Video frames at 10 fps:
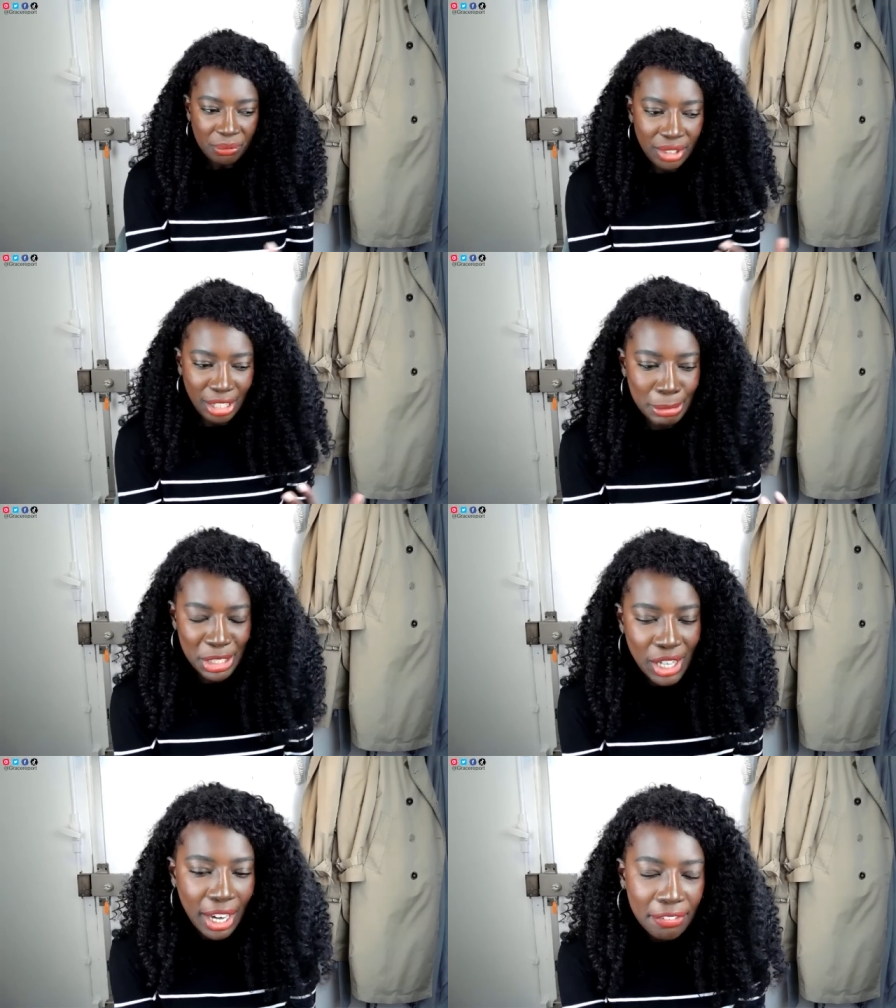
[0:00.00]
but
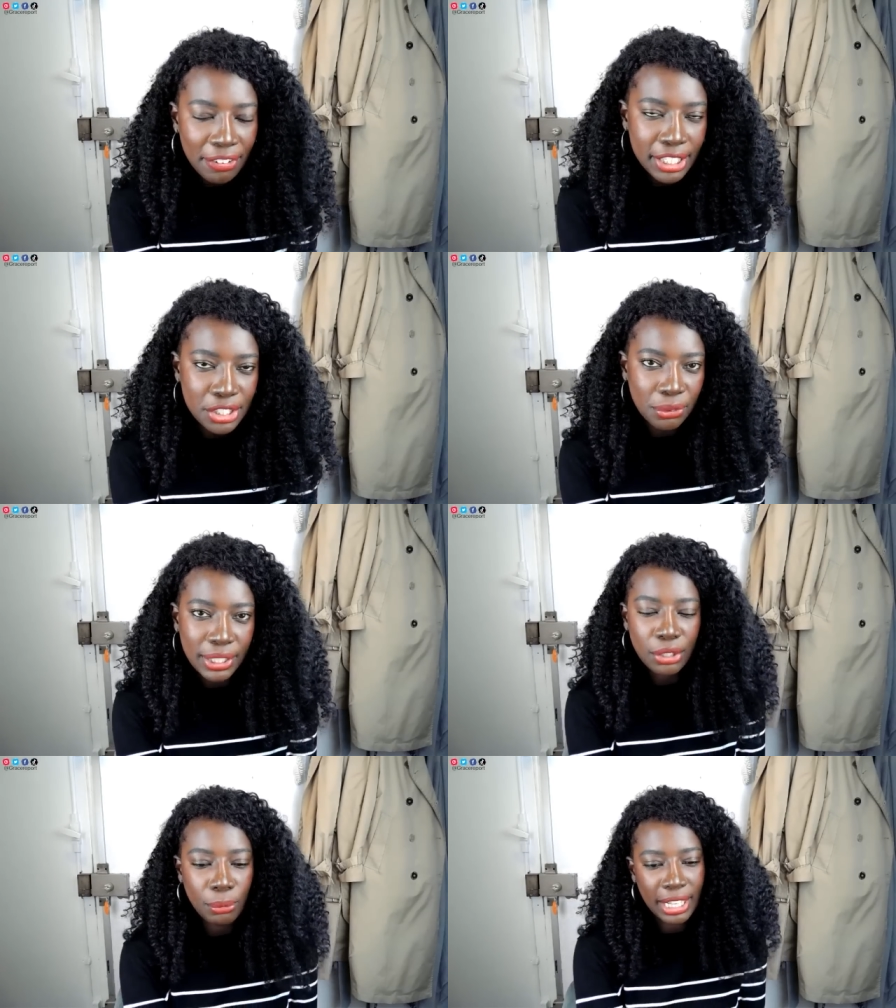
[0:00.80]
she's not a fitness
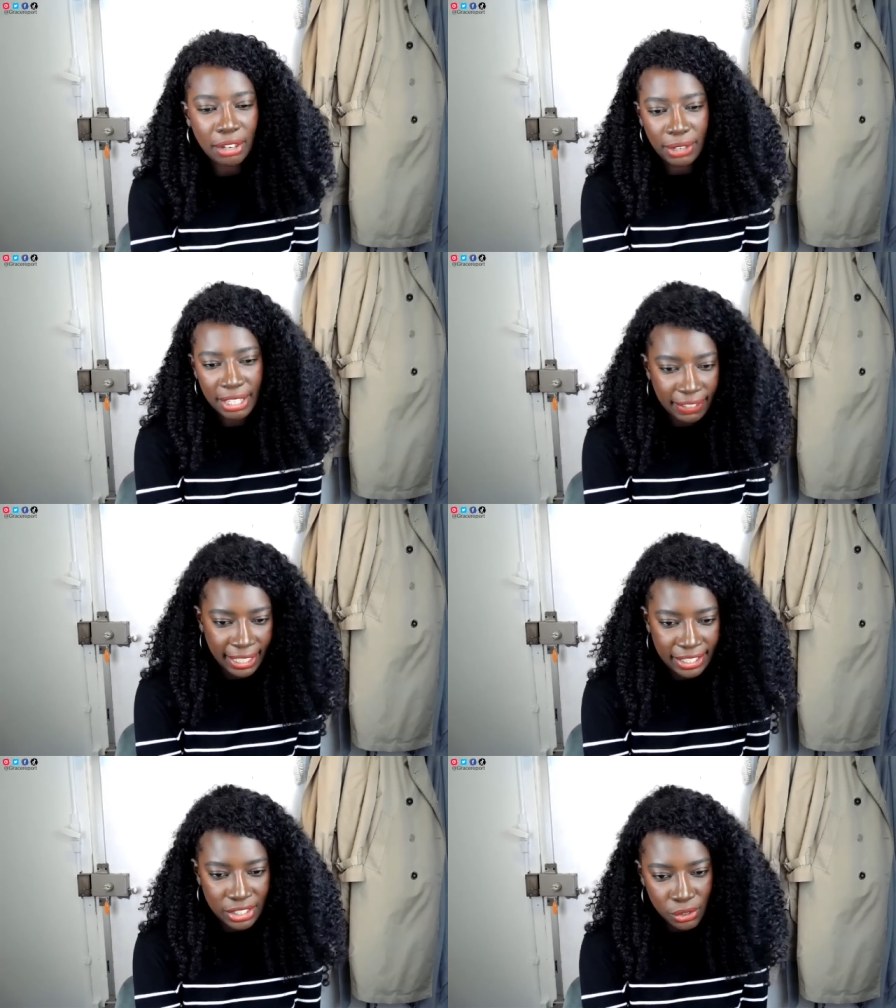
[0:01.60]
freak the way that Raven
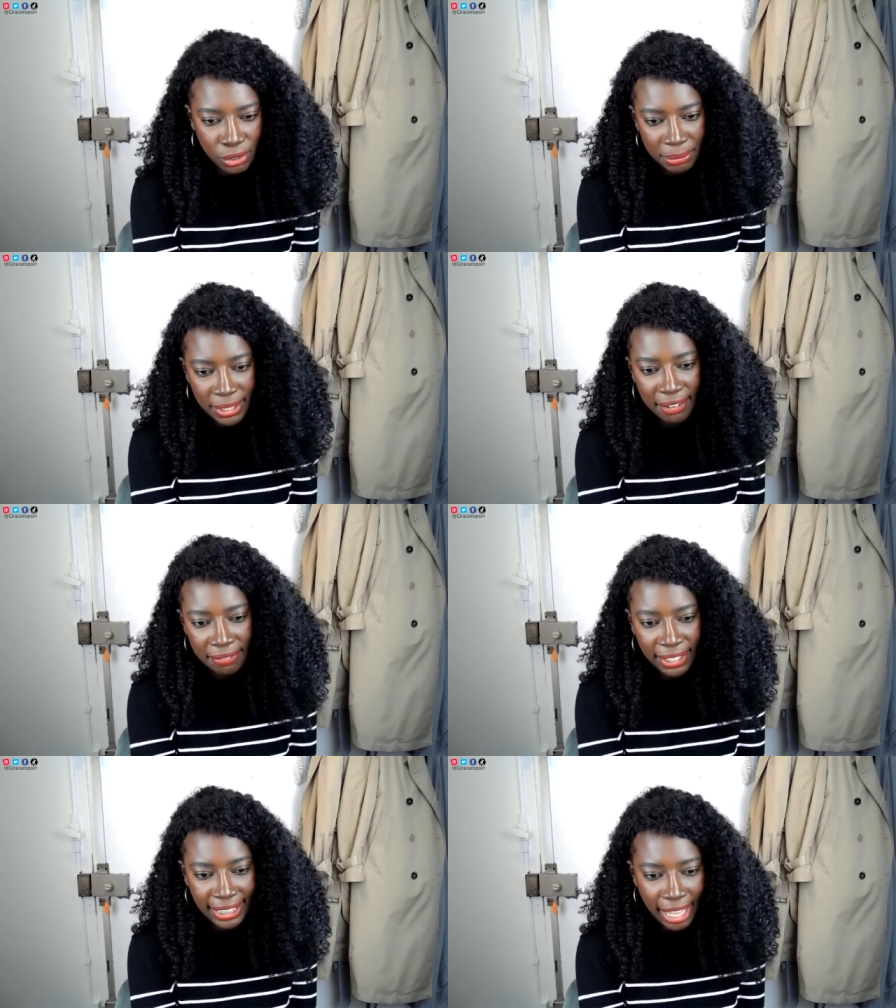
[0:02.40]
is. So to me, I
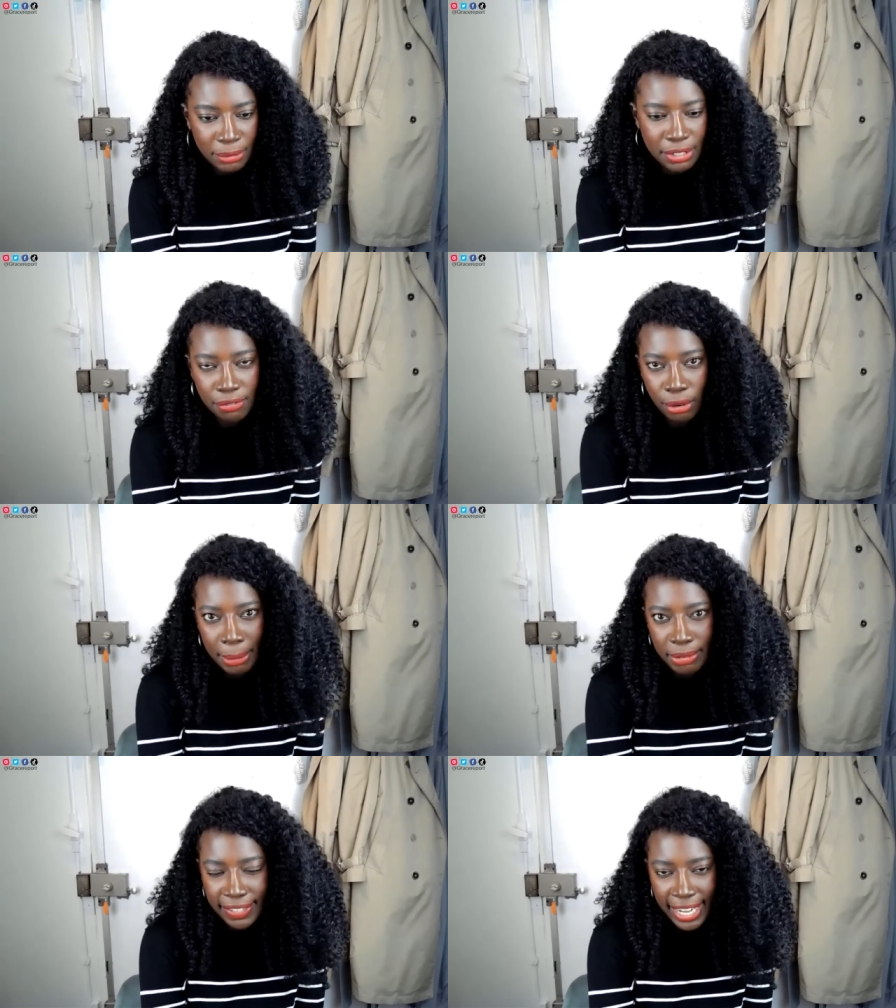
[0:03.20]
felt like that was a form
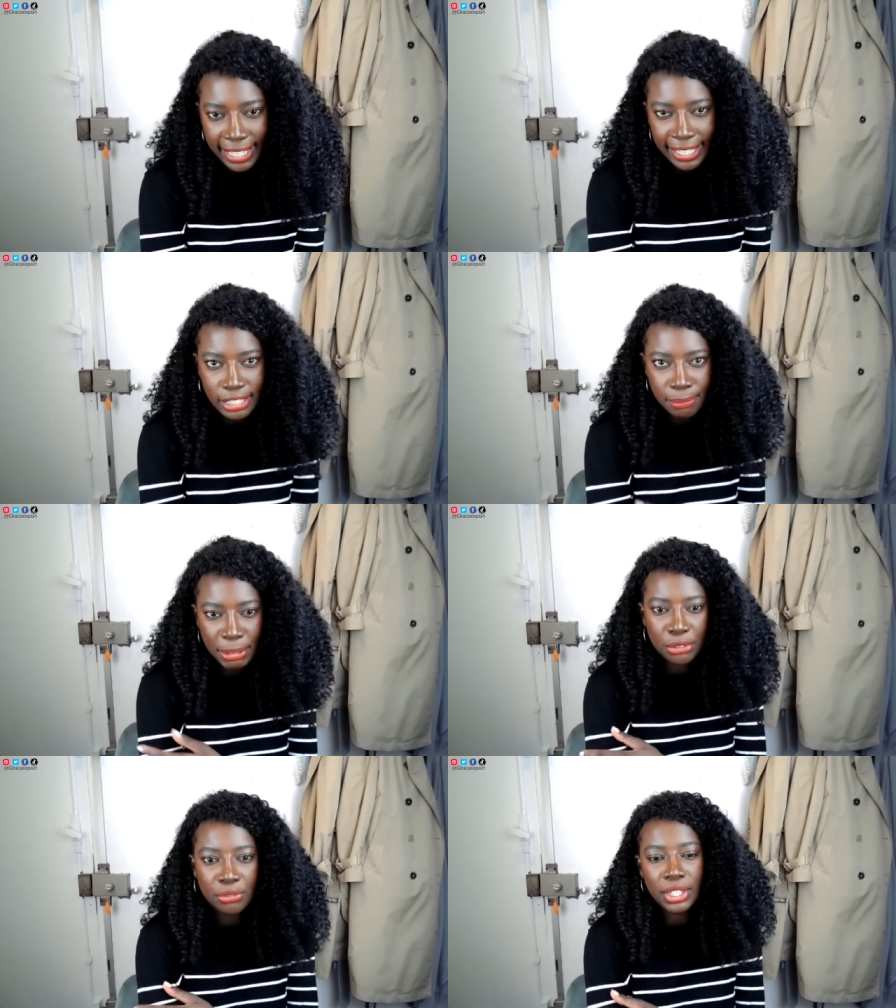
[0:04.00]
of negging to make
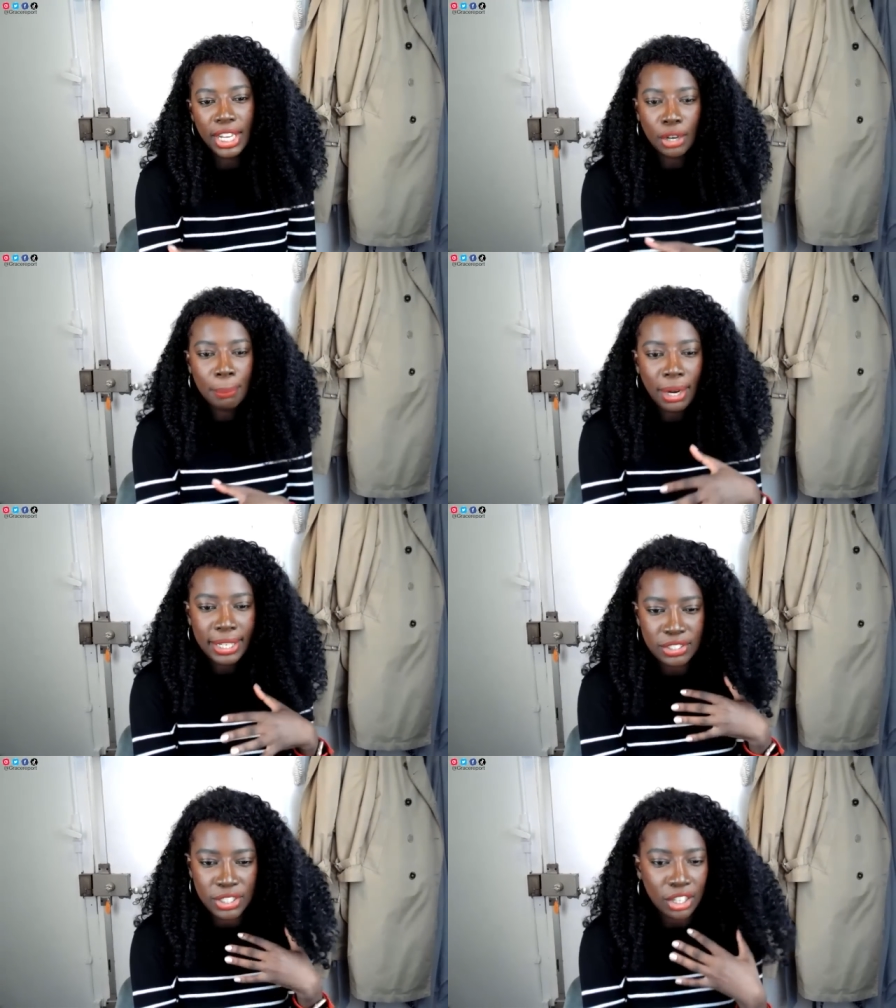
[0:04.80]
her feel like her body
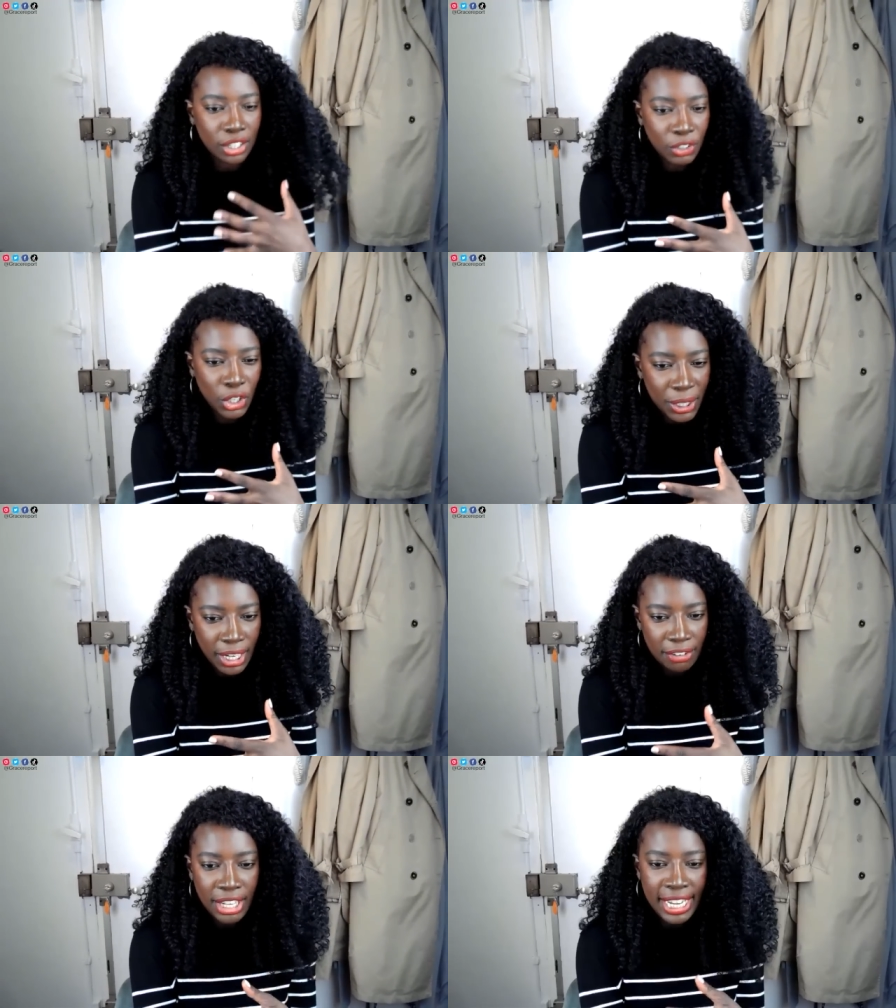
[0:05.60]
is not good
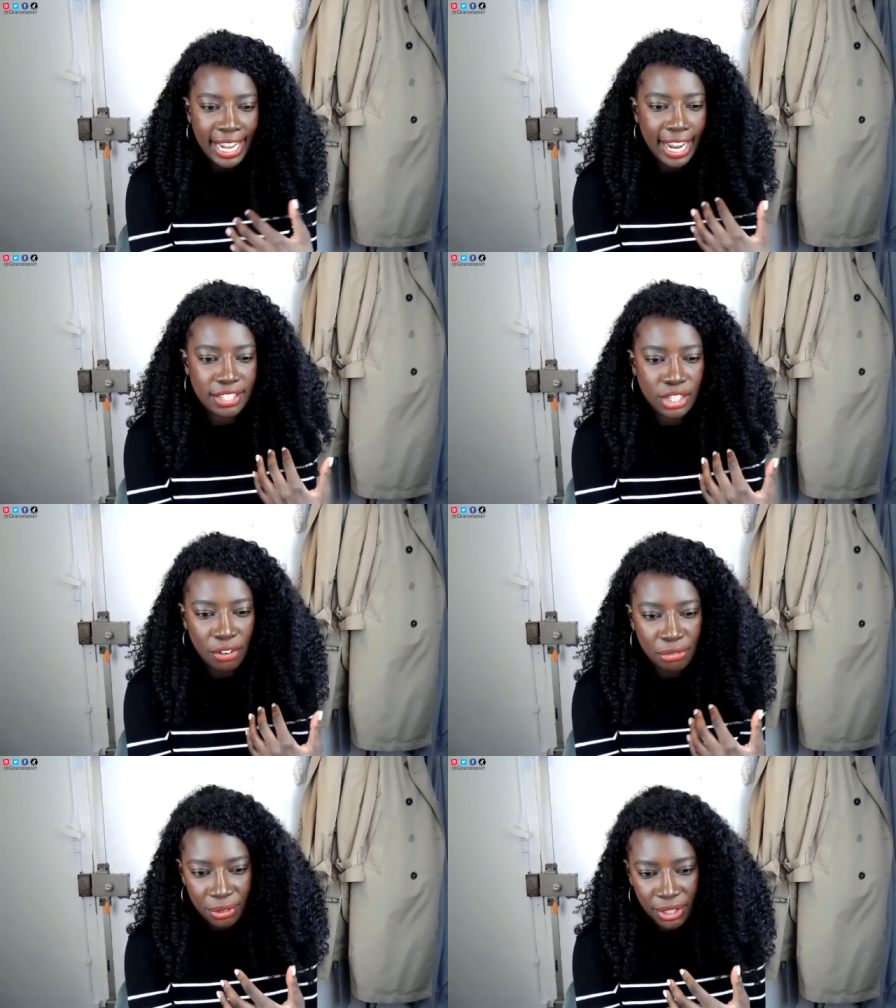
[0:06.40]
enough, it's
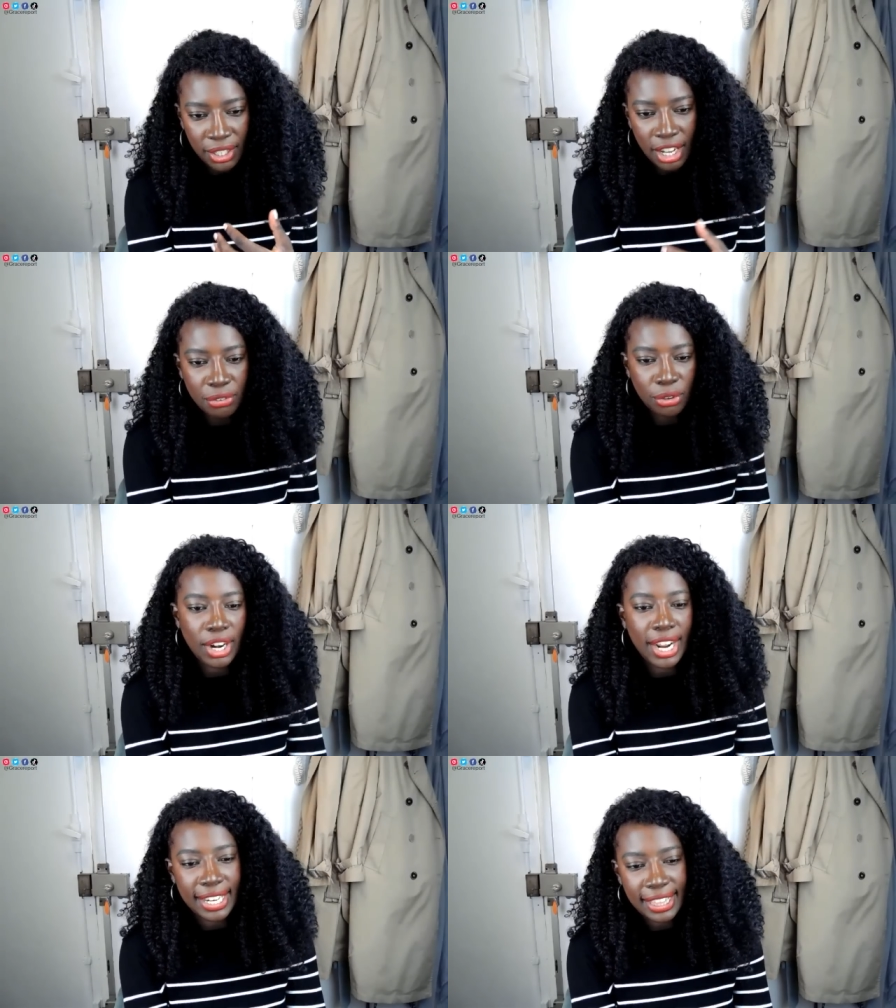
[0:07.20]
not fit enough, or
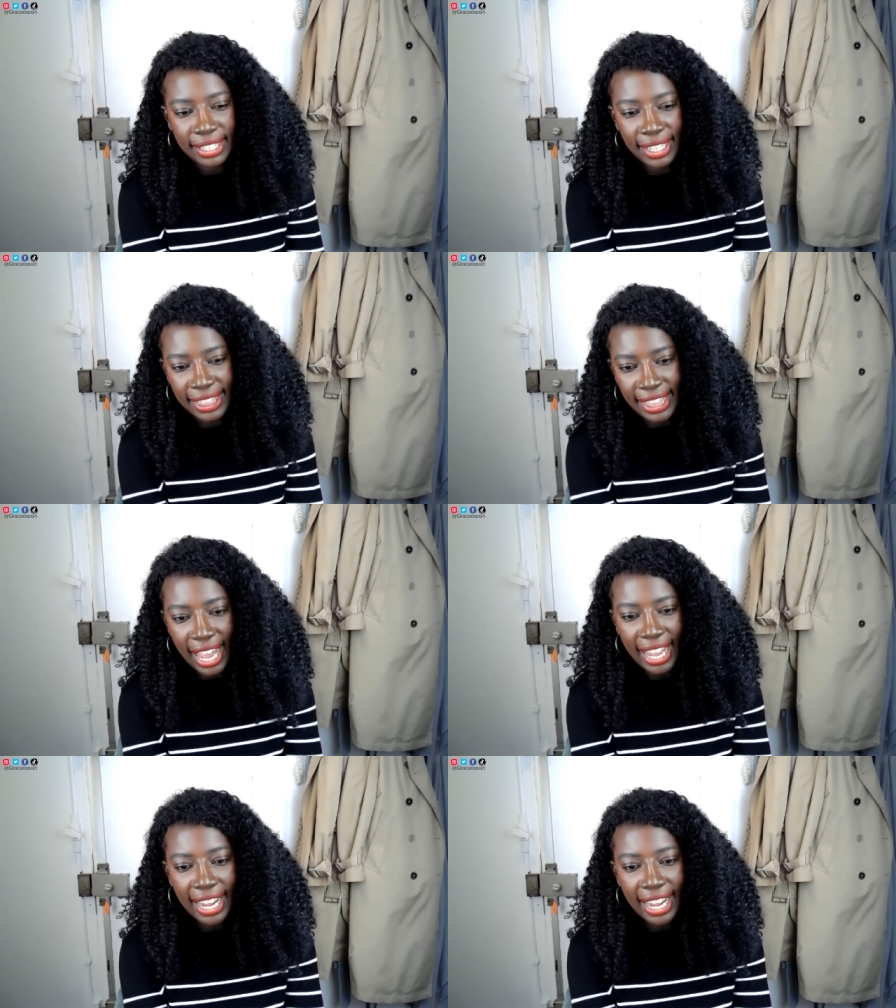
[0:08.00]
anything like that.